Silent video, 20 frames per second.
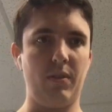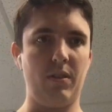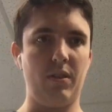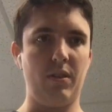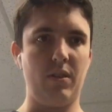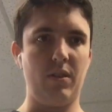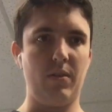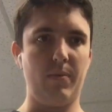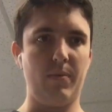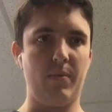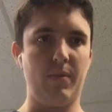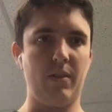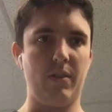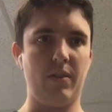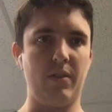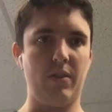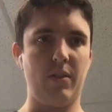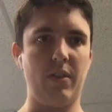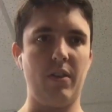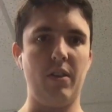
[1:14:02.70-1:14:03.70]

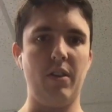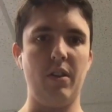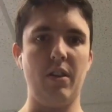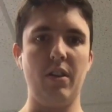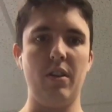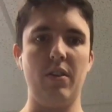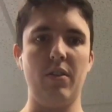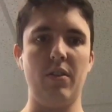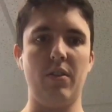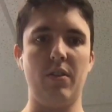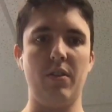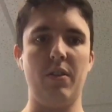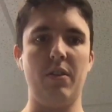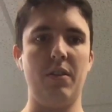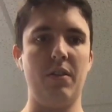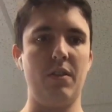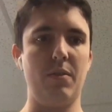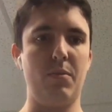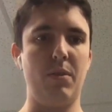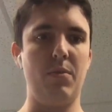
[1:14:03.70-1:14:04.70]
That's all you need. All you
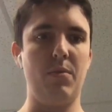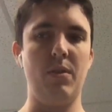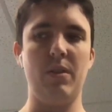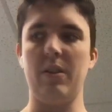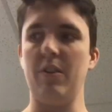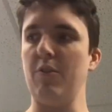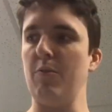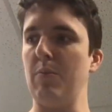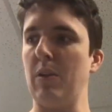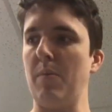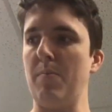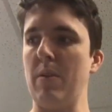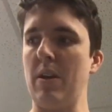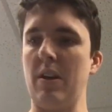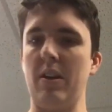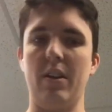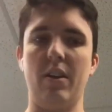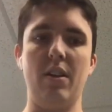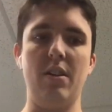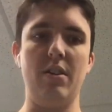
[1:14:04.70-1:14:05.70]
need is a P1000
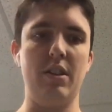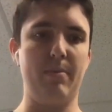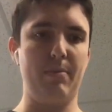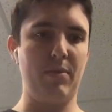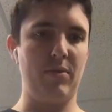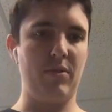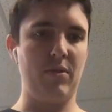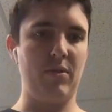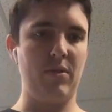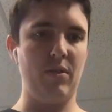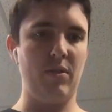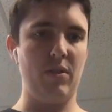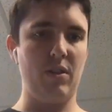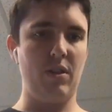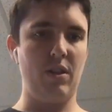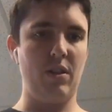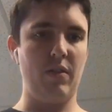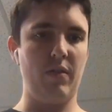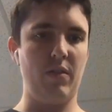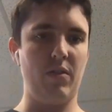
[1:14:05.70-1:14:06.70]
PET and tips
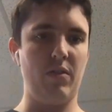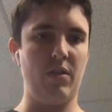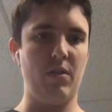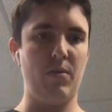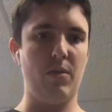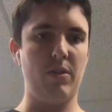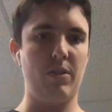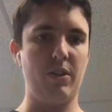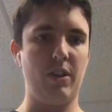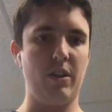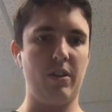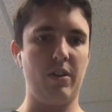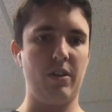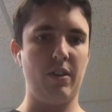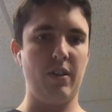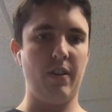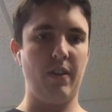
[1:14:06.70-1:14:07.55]
and the flow cell wash kit.